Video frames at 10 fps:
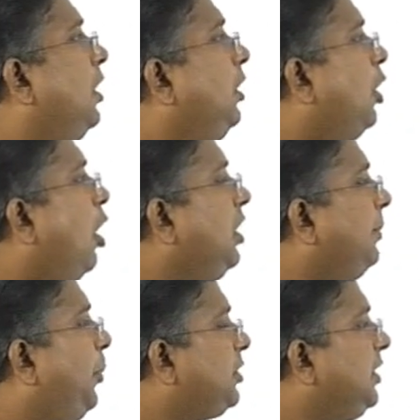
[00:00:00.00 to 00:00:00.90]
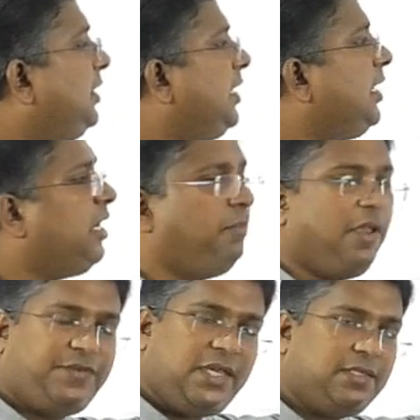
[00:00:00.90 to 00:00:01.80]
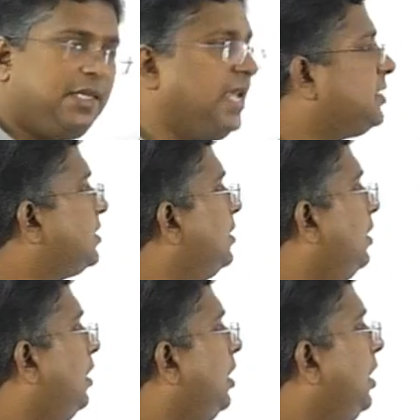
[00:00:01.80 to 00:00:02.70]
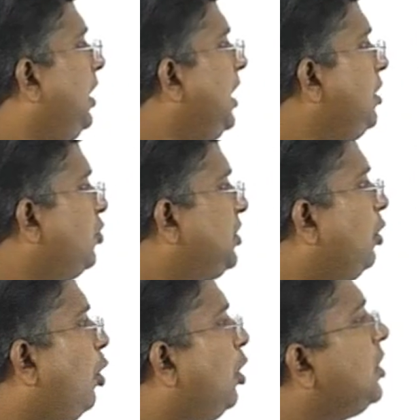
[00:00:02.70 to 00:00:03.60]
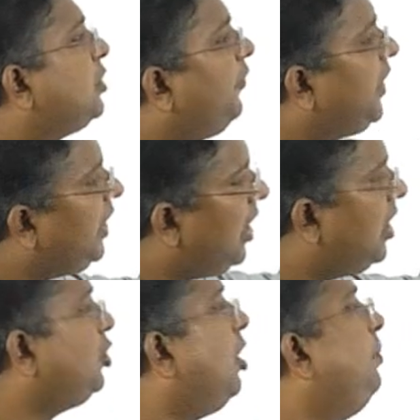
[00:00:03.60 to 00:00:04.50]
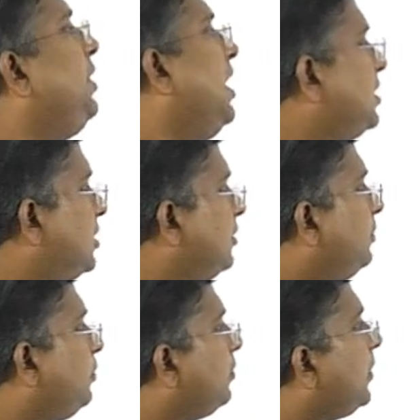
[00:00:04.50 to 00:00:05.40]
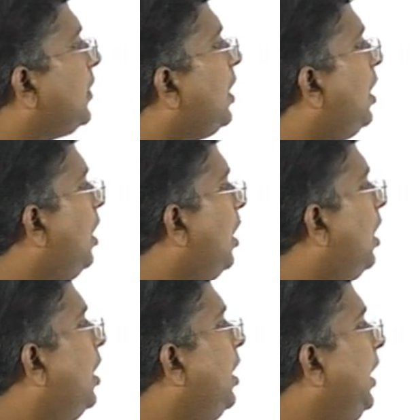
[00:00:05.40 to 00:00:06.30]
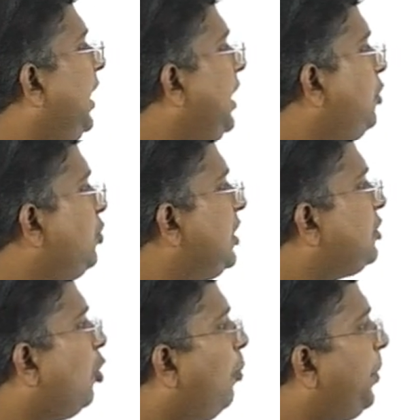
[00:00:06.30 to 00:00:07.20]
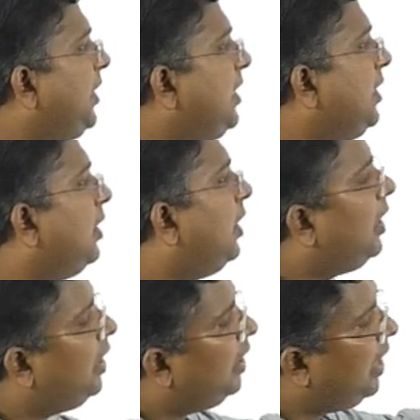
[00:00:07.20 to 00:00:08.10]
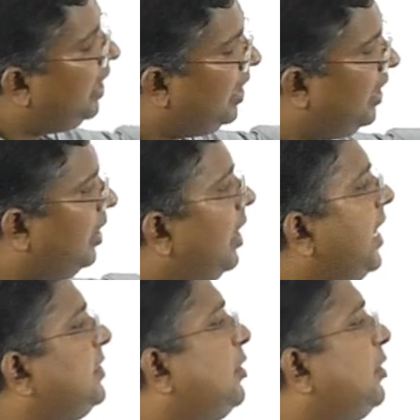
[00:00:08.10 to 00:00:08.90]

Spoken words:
non-deposit taking NBFCs, yes, individual owners of kirana shop, yes, individuals operating as